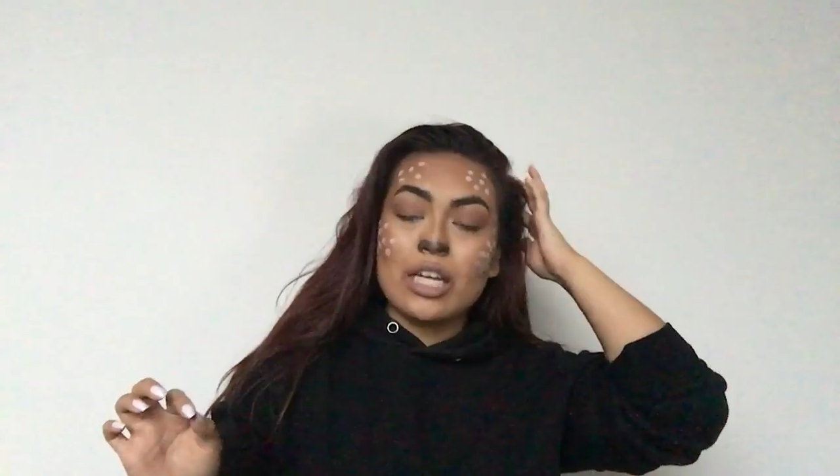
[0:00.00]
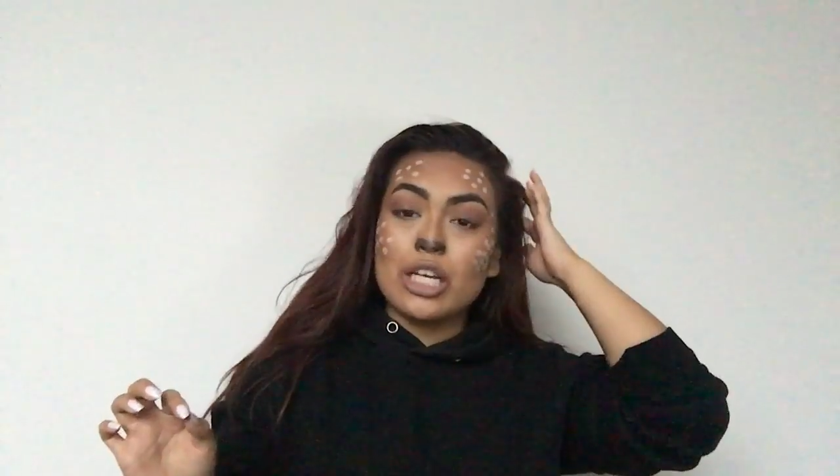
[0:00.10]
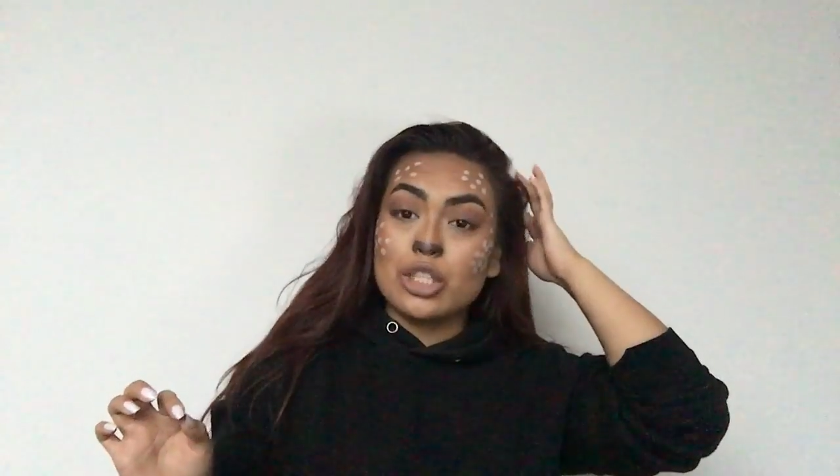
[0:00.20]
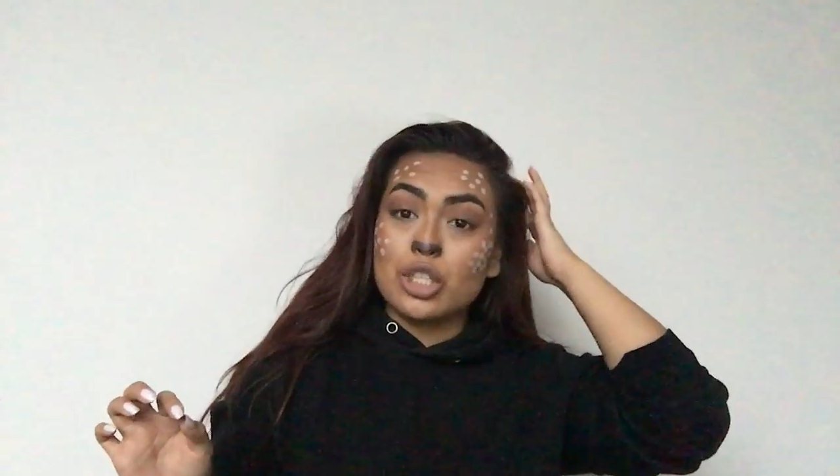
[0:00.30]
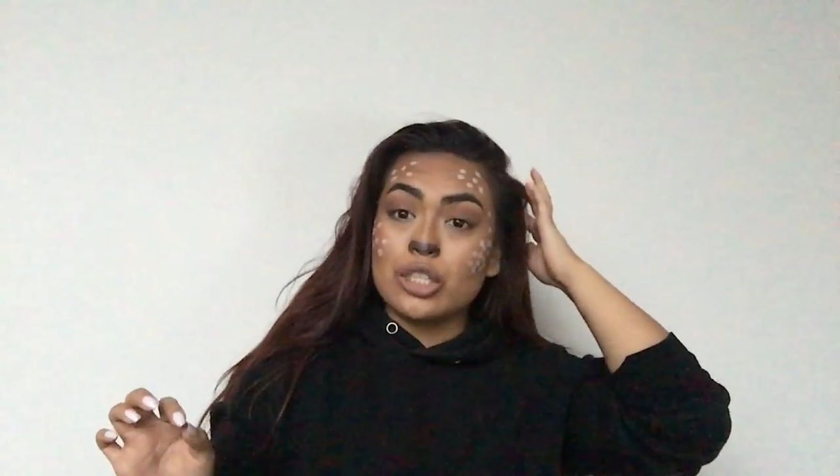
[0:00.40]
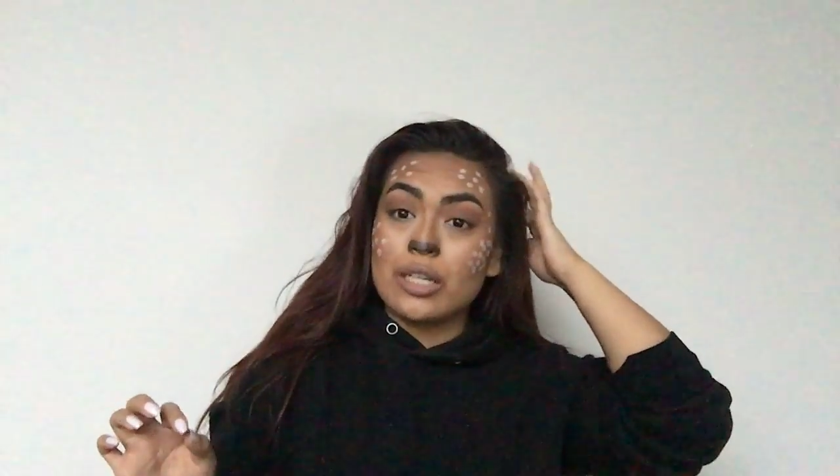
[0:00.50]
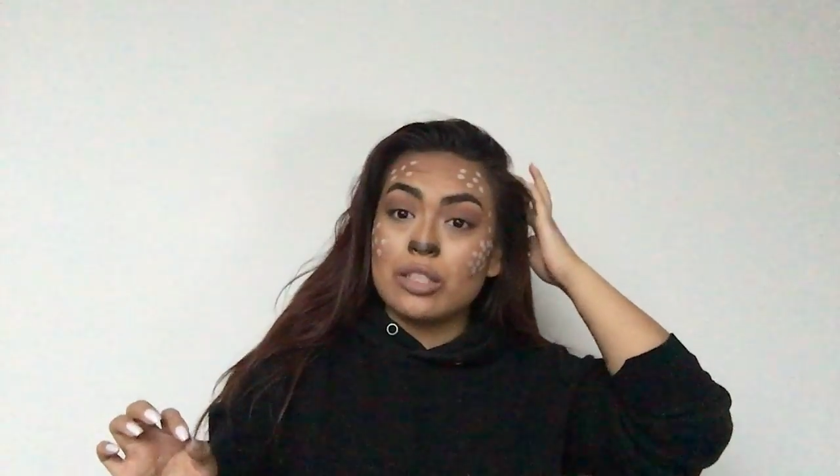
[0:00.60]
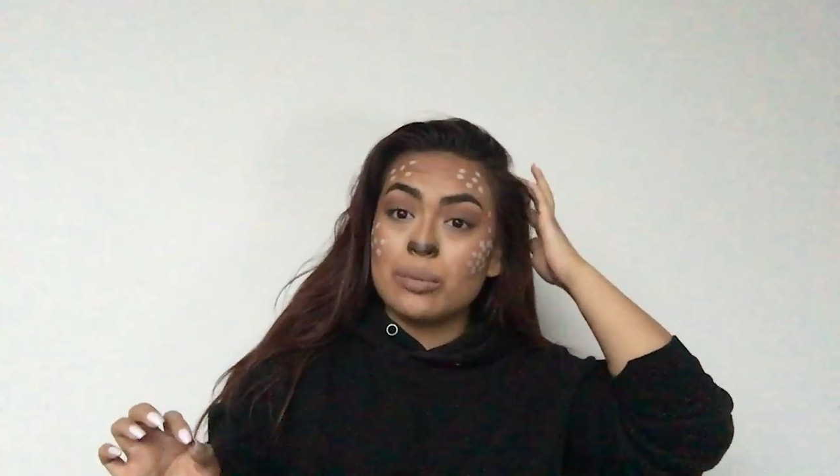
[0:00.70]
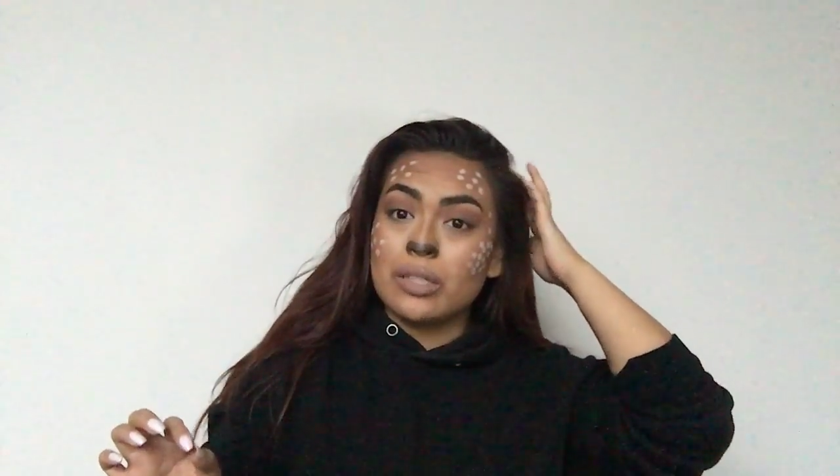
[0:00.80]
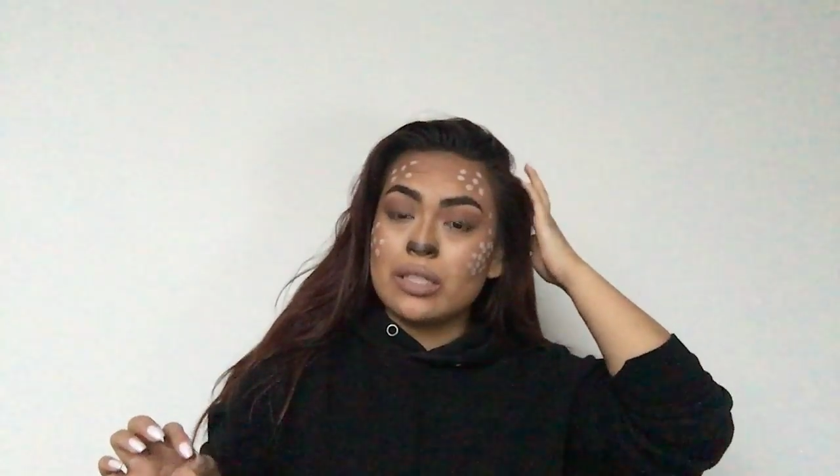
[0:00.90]
It turns
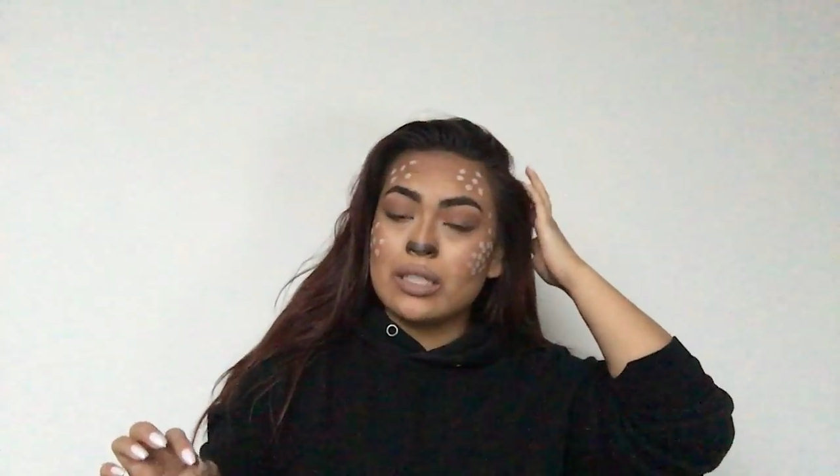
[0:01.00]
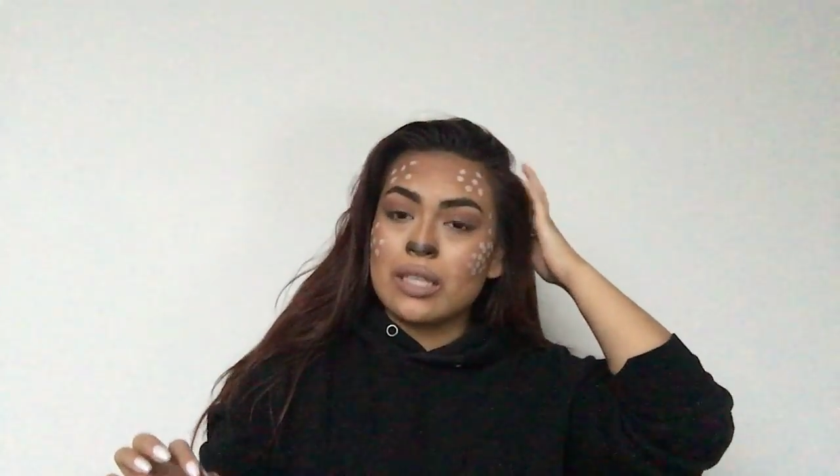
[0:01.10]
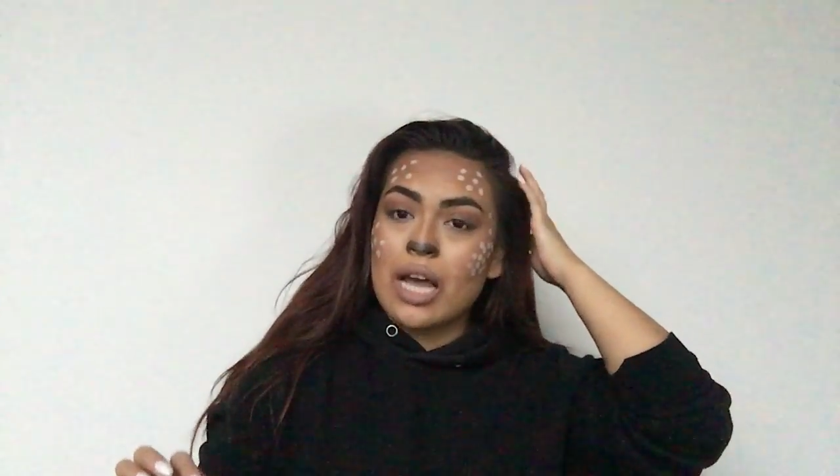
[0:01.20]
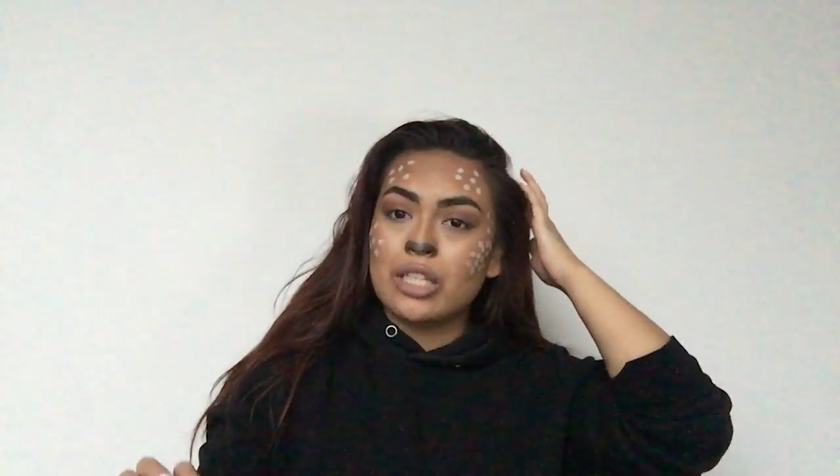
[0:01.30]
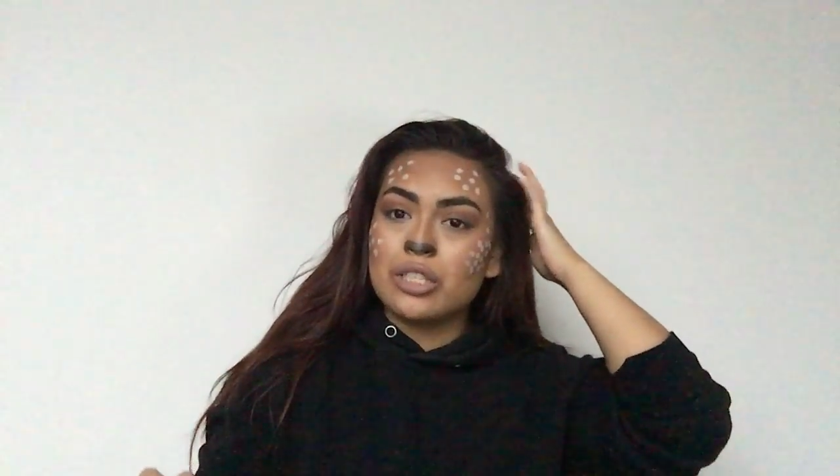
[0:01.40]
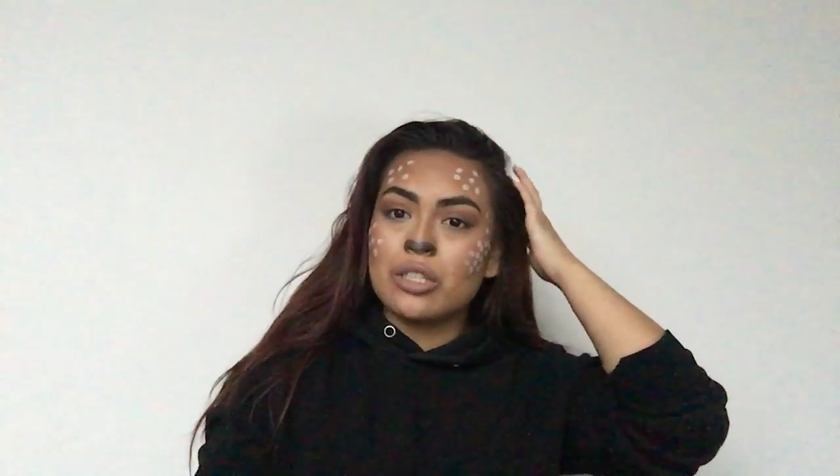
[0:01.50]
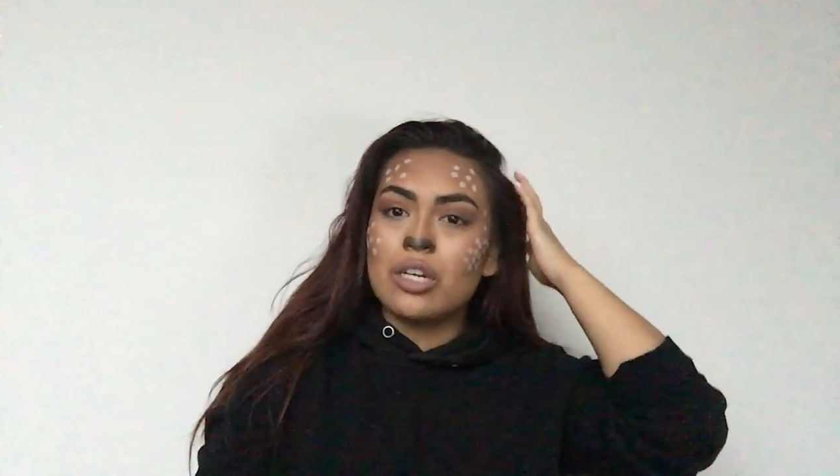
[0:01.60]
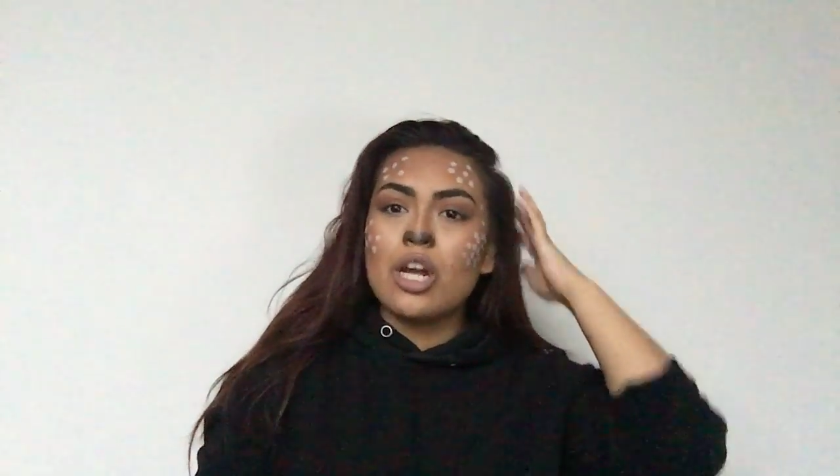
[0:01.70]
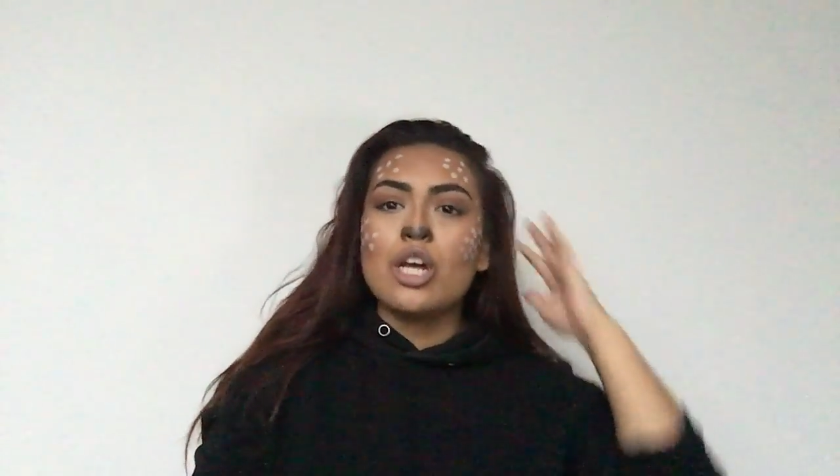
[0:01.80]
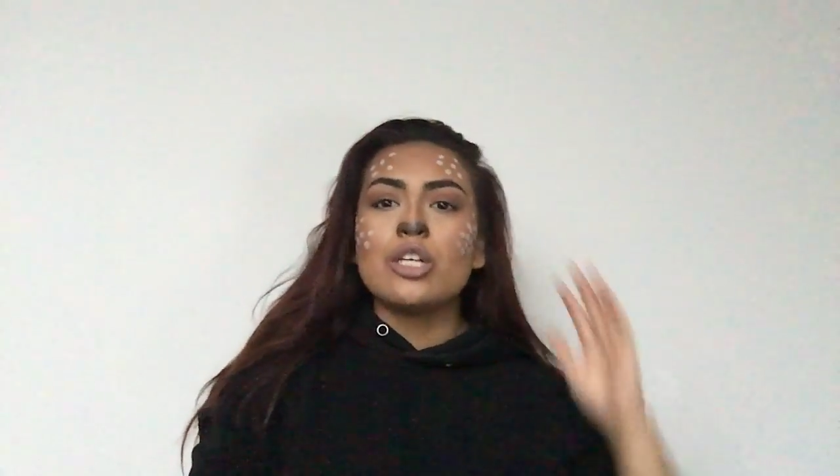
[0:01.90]
out to be a disaster.